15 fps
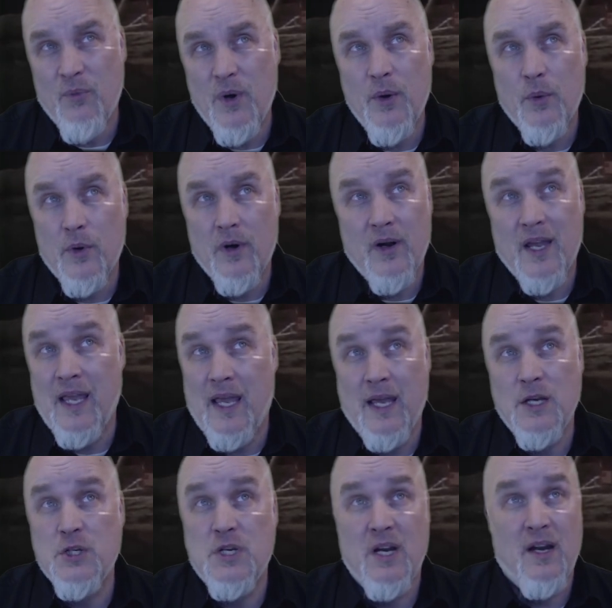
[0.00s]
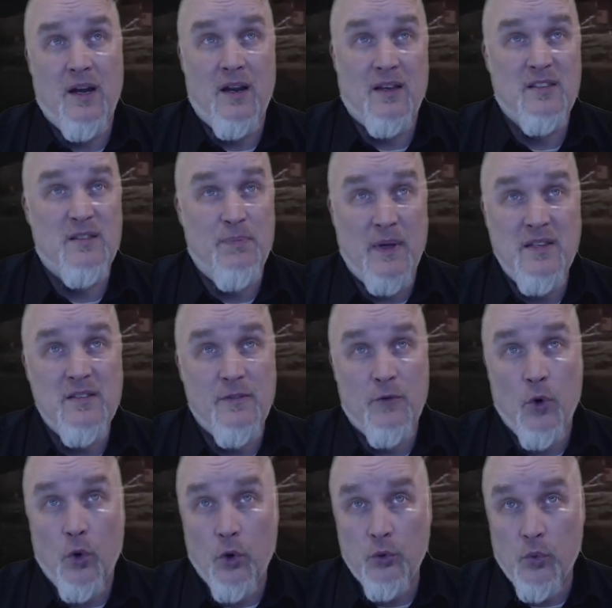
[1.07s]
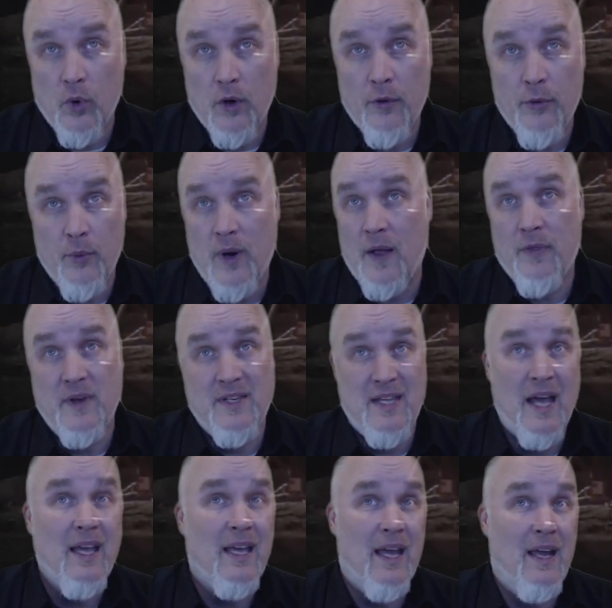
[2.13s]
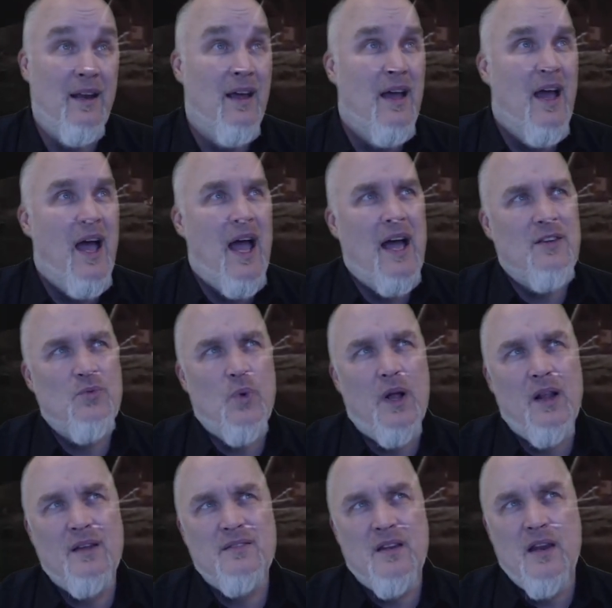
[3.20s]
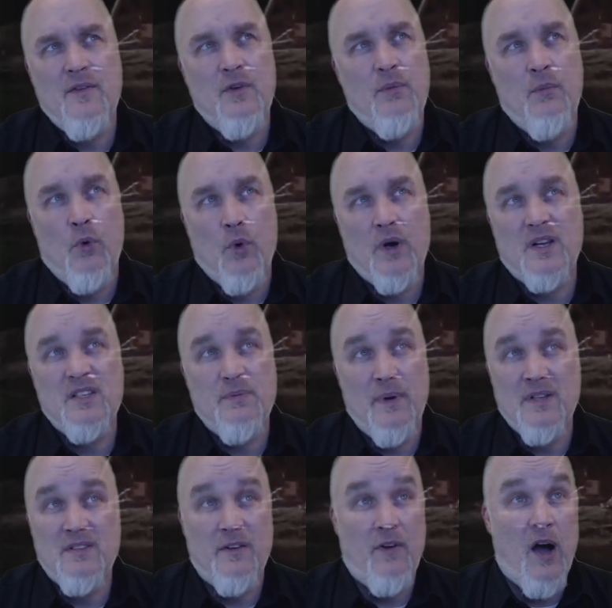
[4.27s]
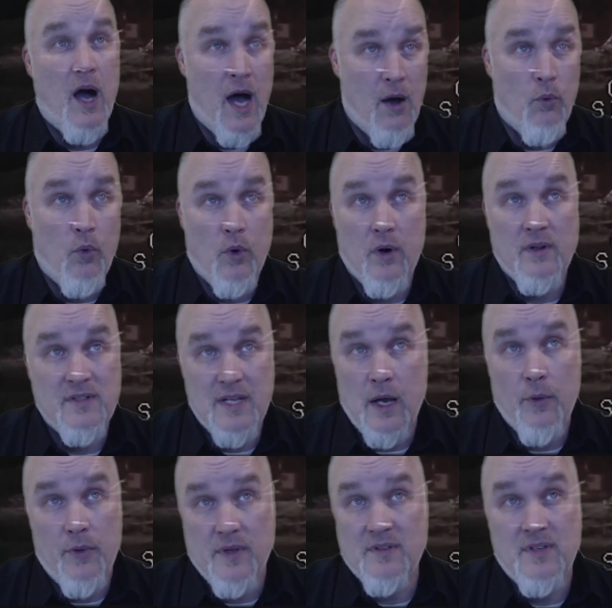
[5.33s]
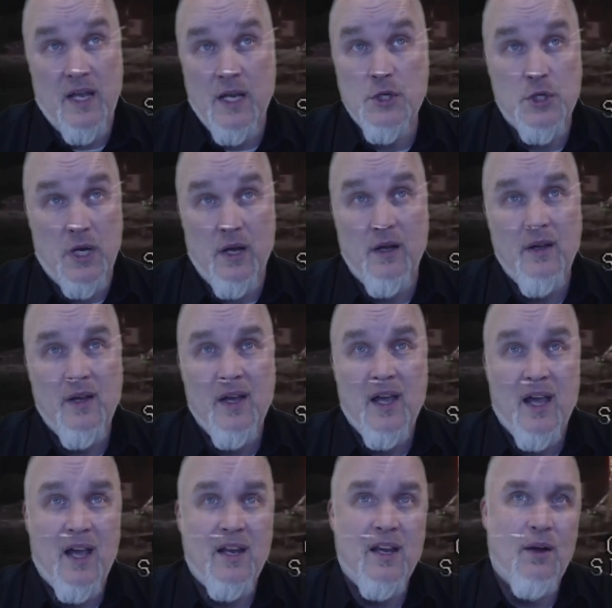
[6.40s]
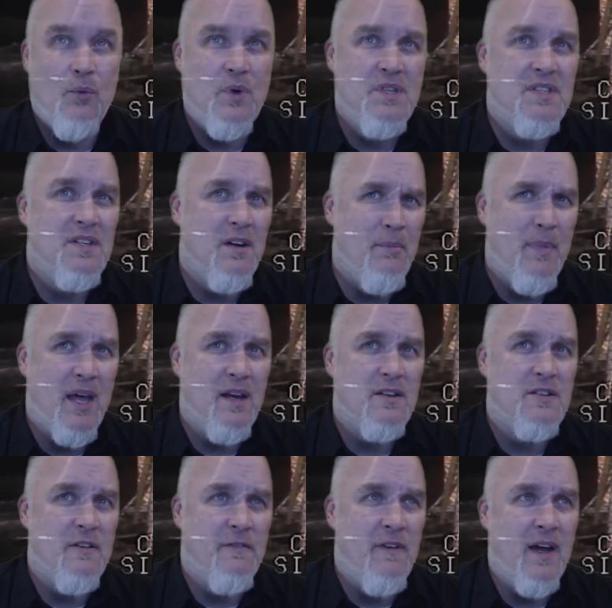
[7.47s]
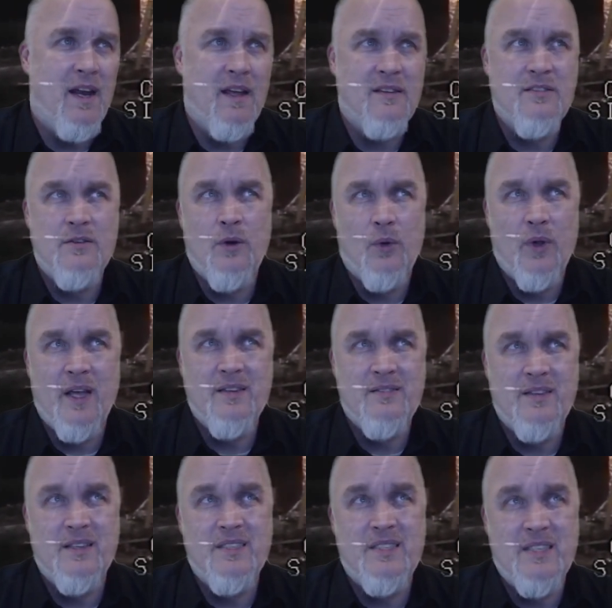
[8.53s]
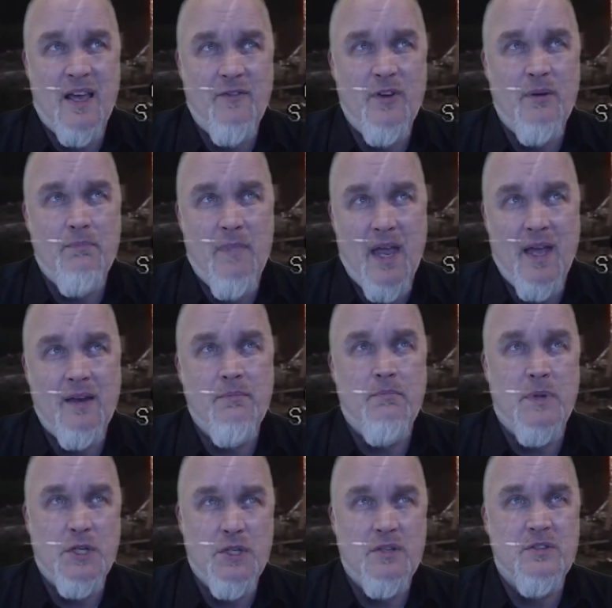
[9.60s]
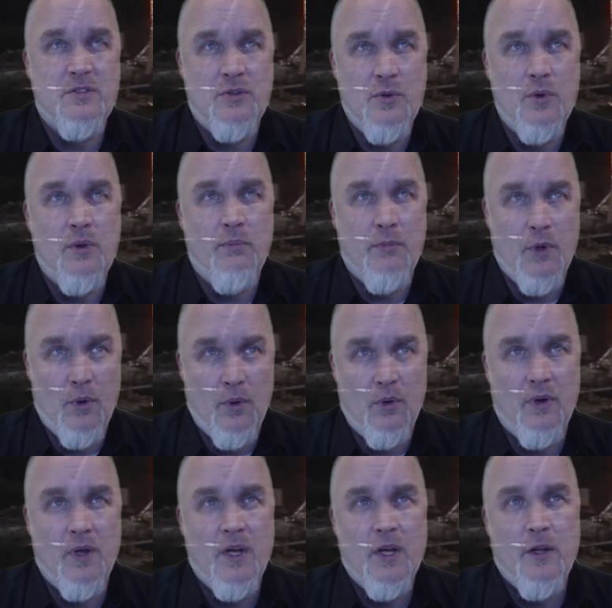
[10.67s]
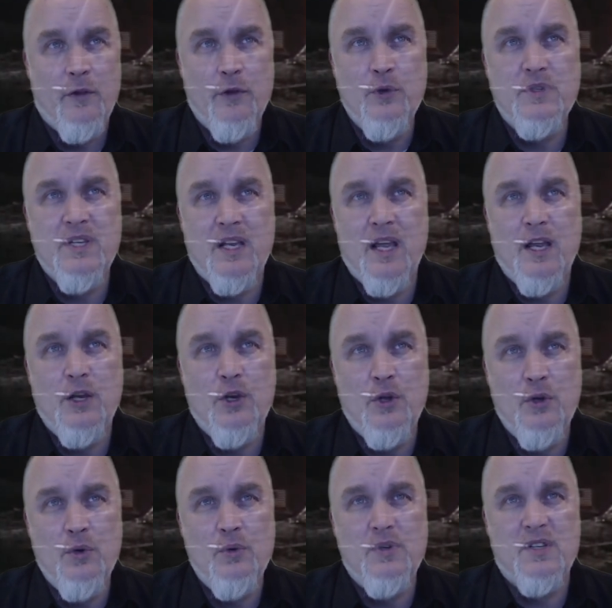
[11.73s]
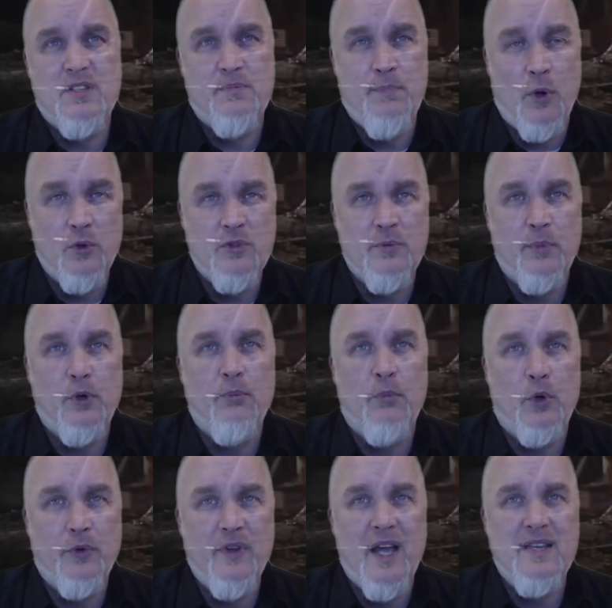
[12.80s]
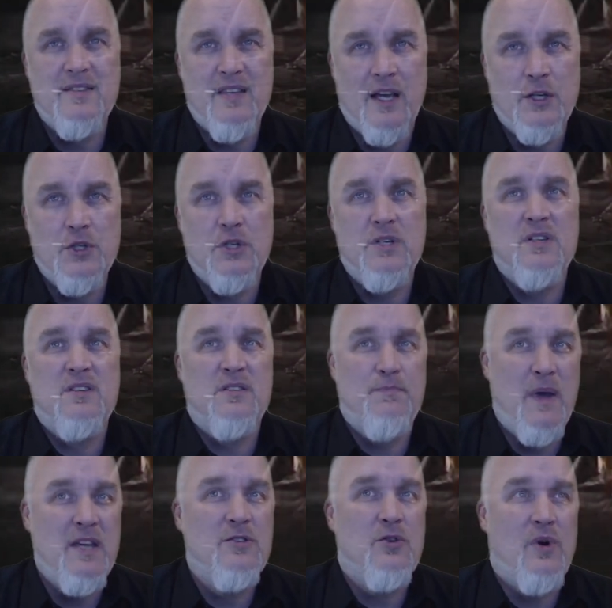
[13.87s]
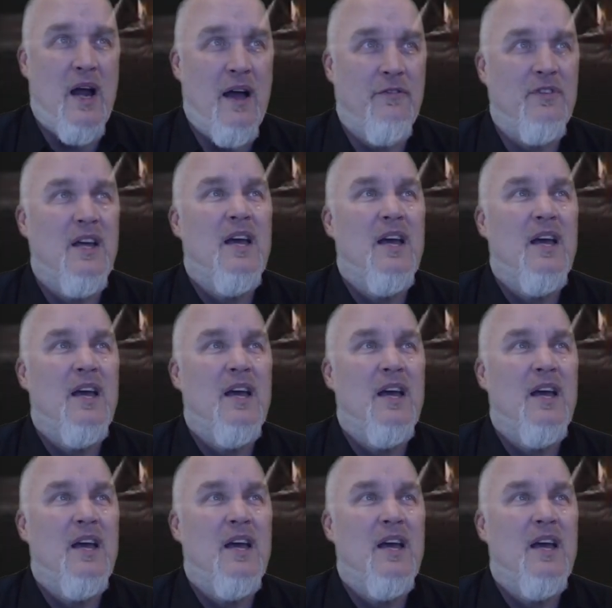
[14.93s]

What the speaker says: we were engaged in an expensive Cold War throughout the decade, as well as an even more expensive hot war in Southeast Asia, and yet we still managed to finance no less than 7 manned missions to the moon, using a new disposable multi-section spacecraft